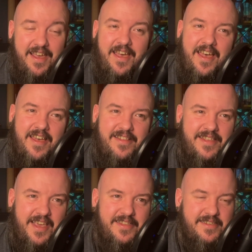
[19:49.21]
Uh,
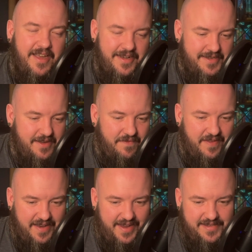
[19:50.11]
the insiders are
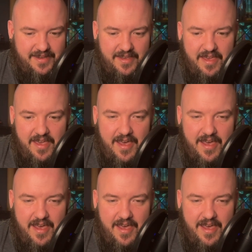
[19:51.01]
fantastic,